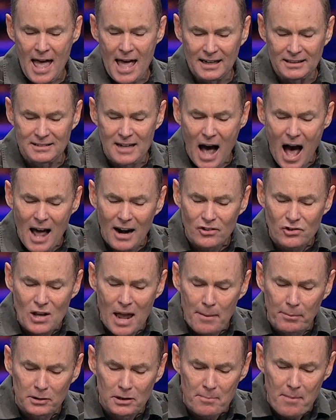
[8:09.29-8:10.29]
And God is
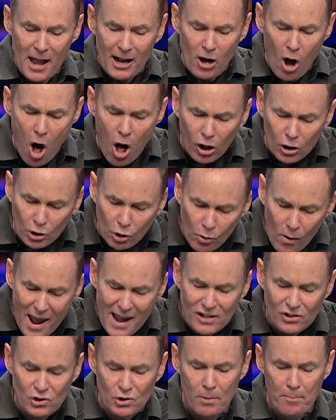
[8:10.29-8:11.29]
able to make all
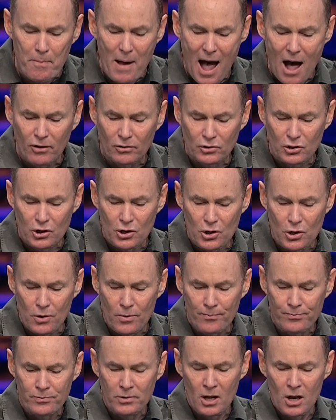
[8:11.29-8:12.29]
grace abound to
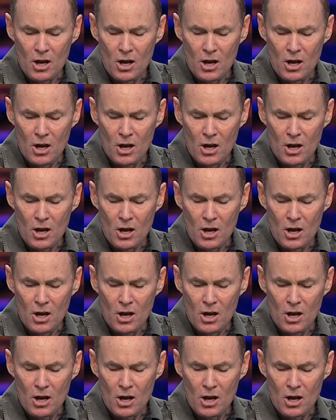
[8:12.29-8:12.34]
you,